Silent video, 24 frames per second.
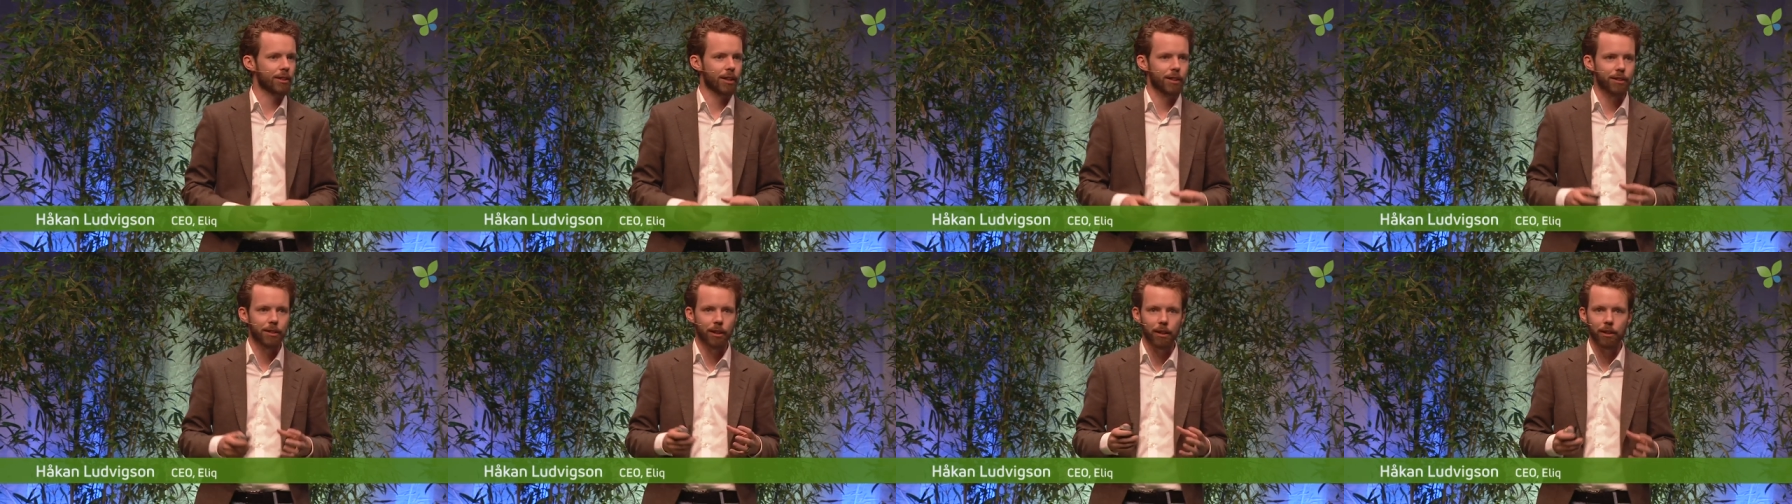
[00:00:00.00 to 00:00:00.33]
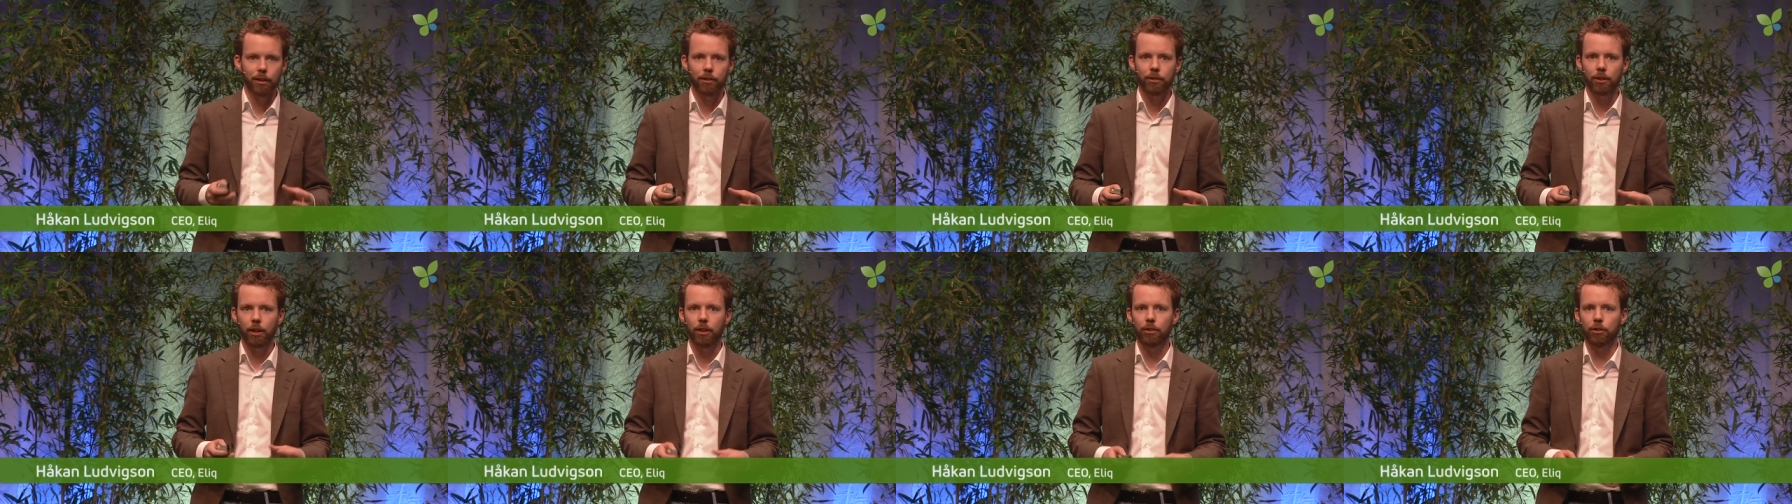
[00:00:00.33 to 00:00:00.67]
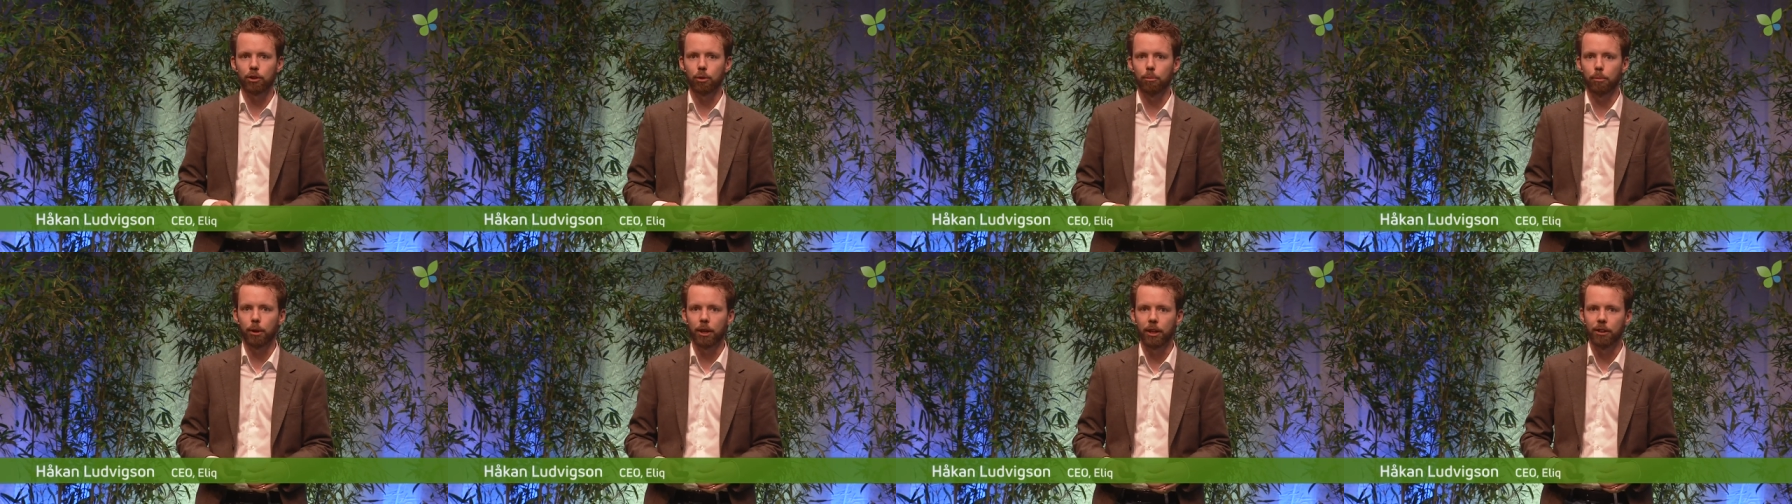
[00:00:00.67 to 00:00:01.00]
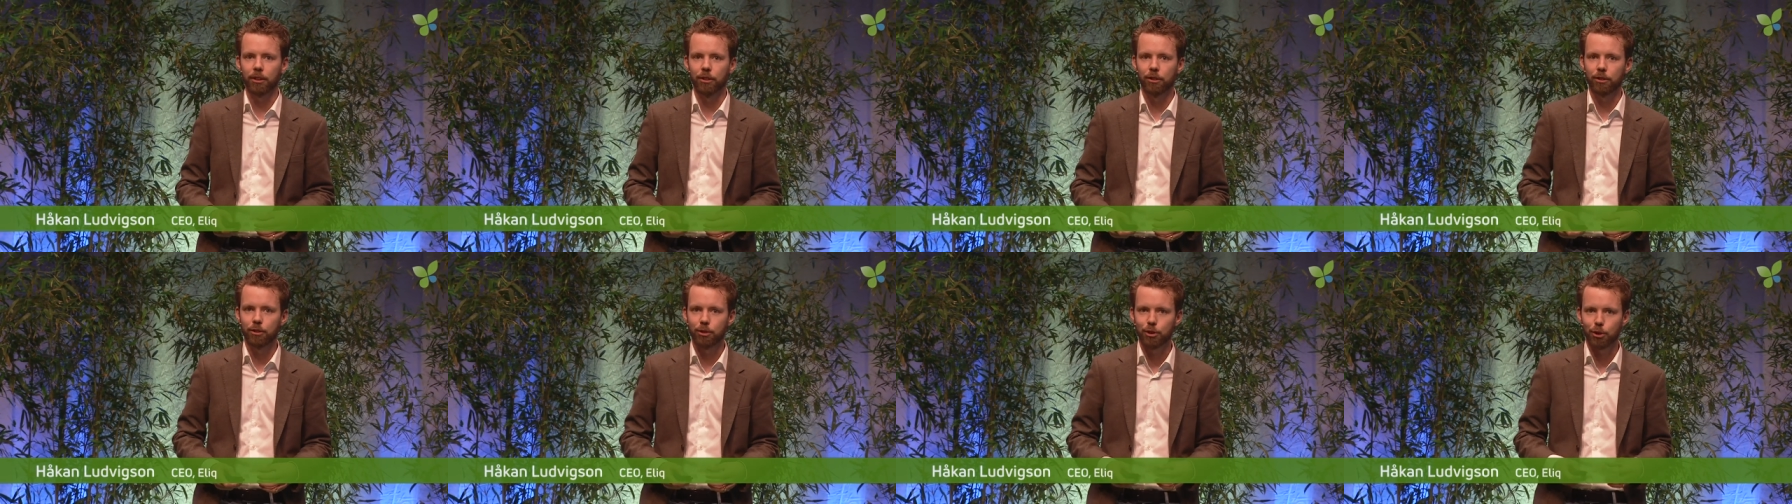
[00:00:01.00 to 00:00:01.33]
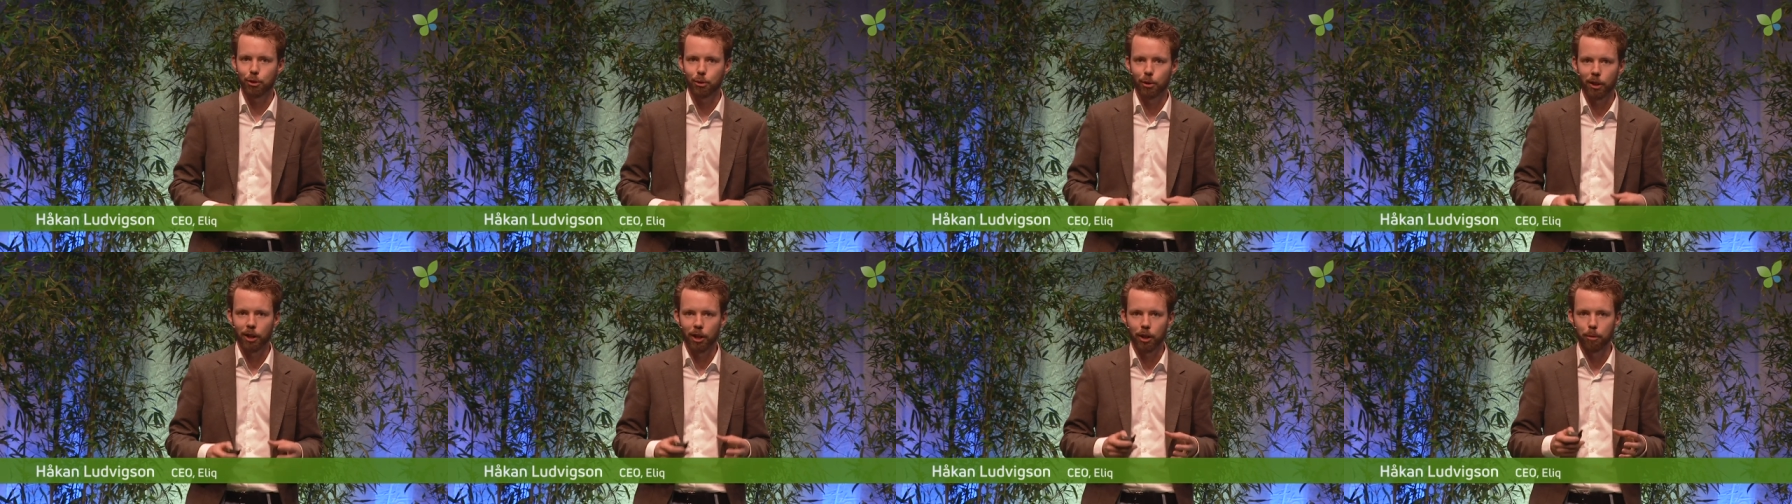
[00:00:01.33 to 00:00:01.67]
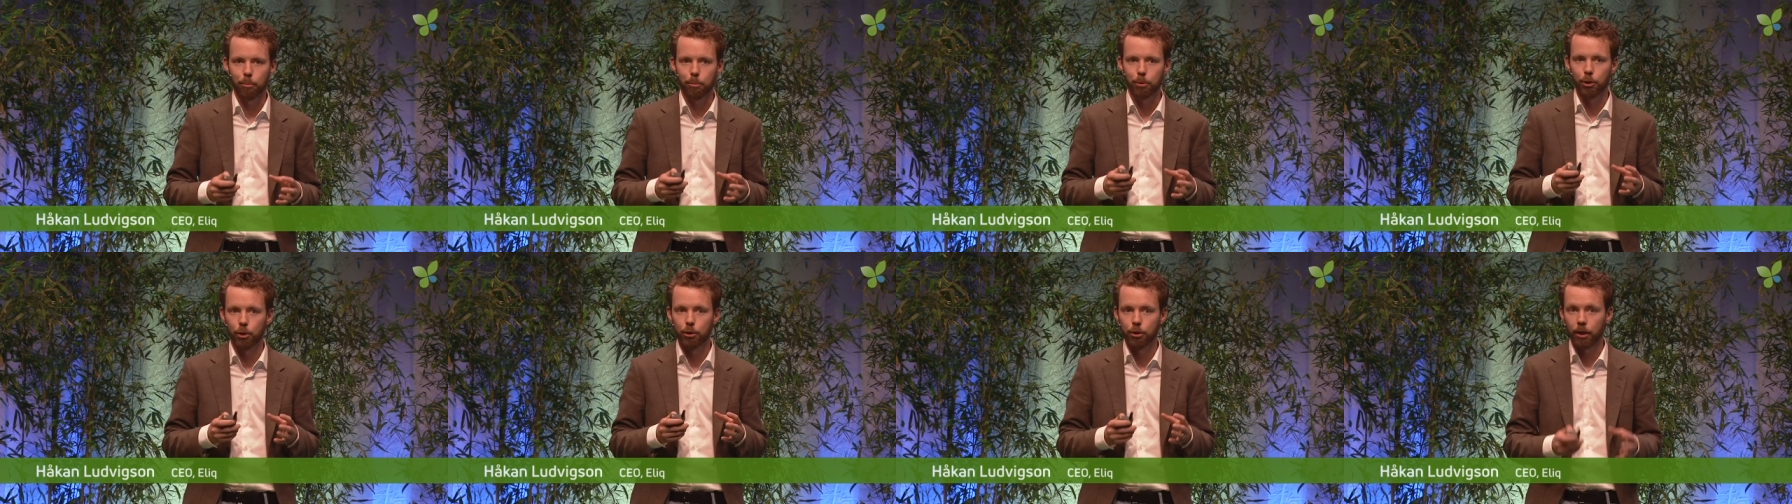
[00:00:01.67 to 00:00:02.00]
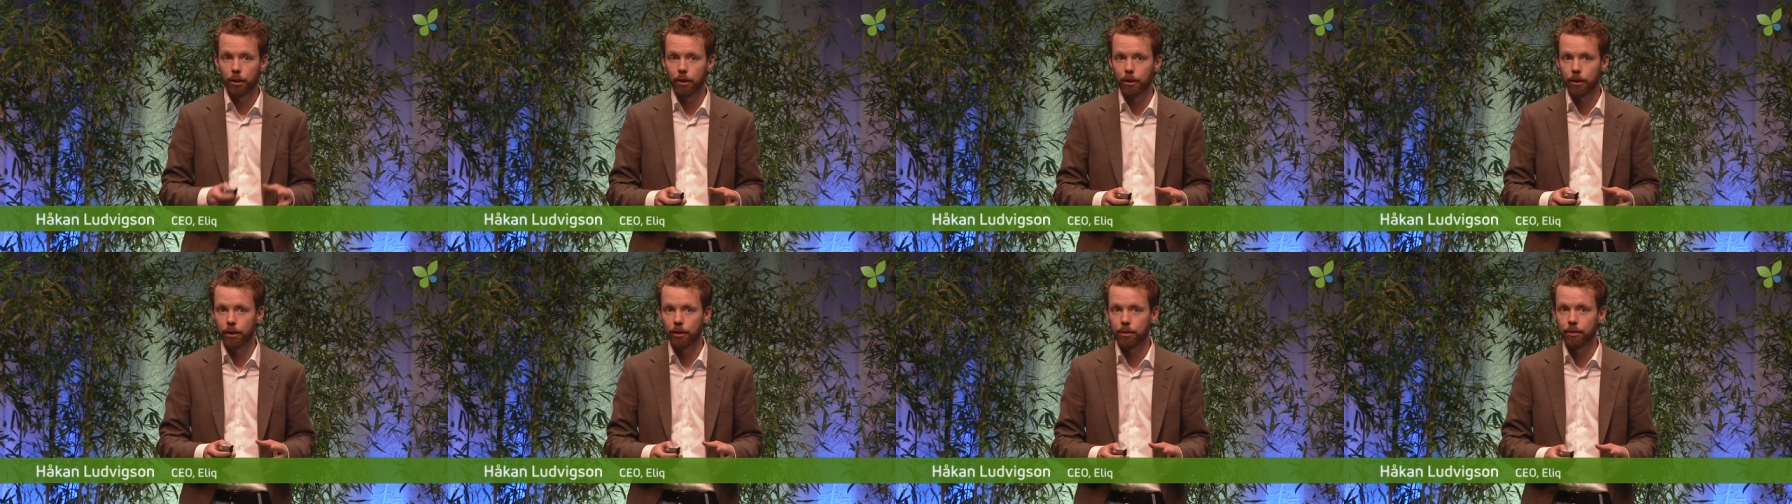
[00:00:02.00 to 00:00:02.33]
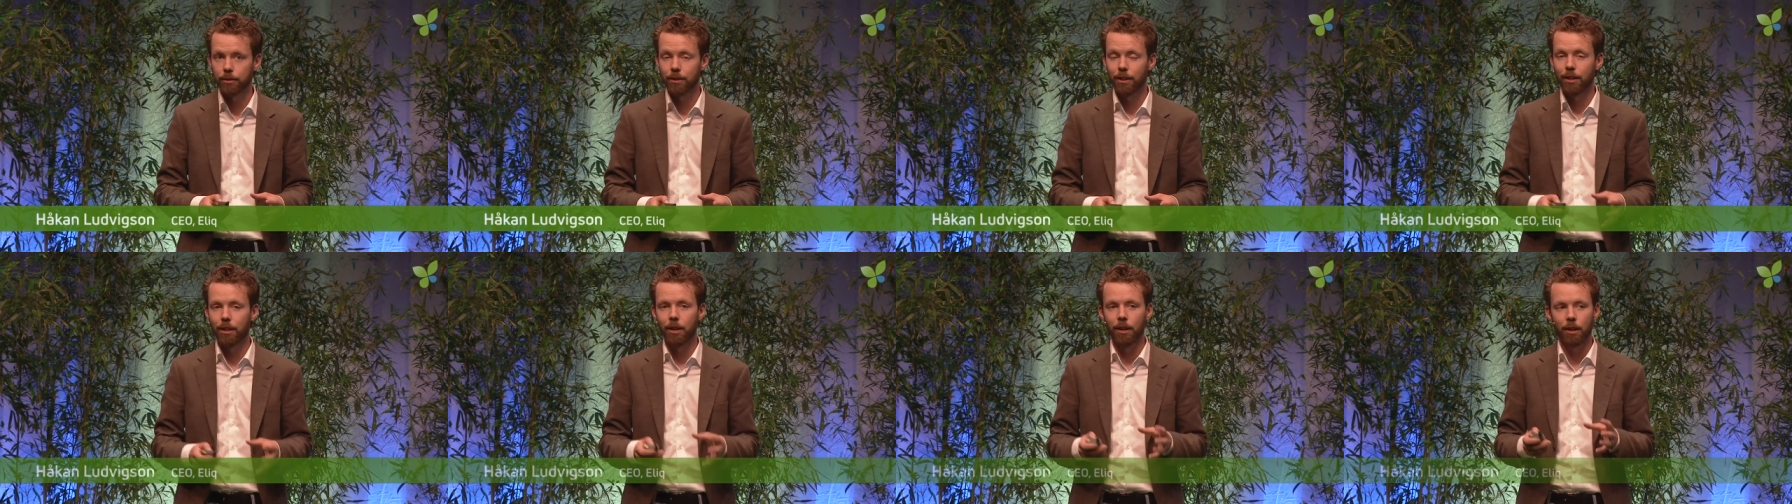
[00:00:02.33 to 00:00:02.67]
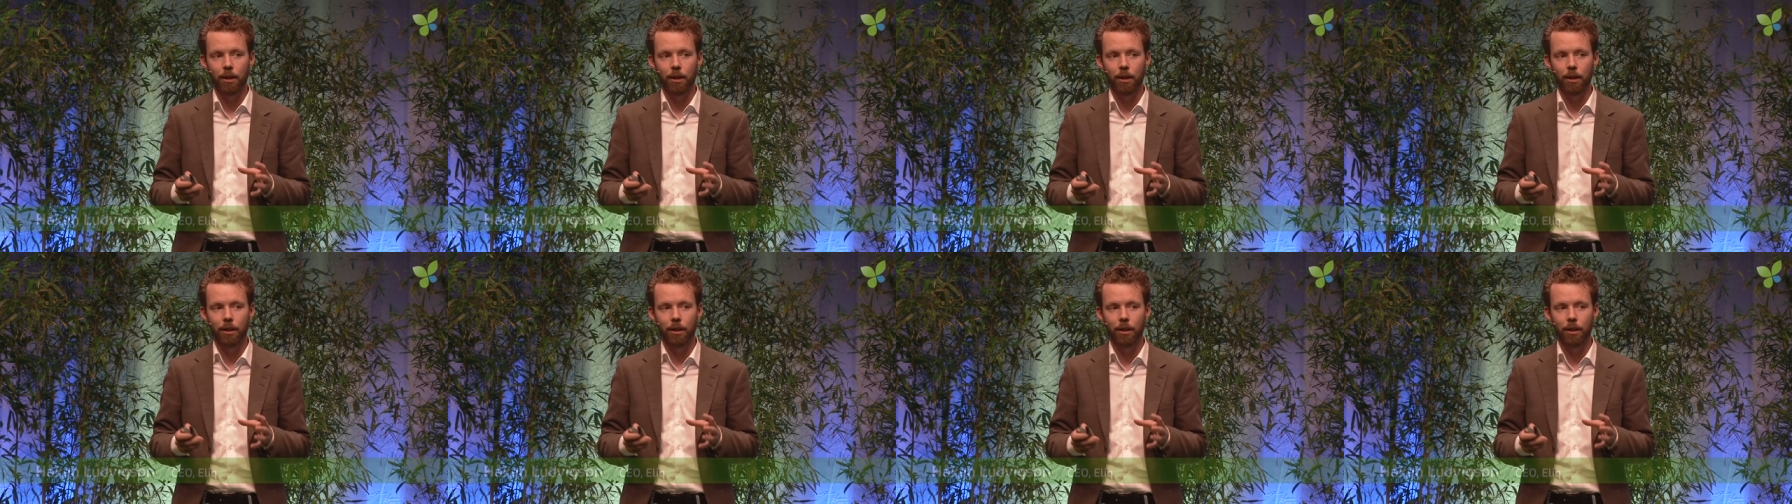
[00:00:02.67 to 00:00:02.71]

and data science combined to help utilities